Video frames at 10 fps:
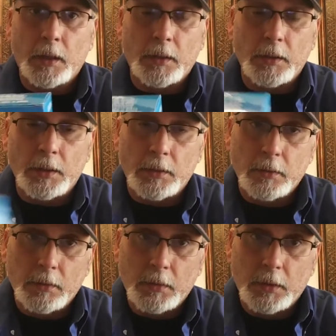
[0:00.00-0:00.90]

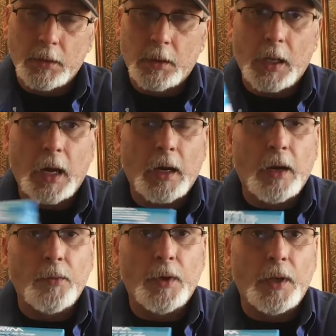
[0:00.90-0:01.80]
Luckily,
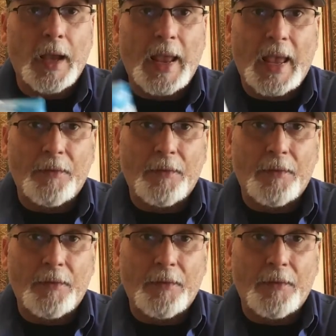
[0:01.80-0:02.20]
knock on wood, I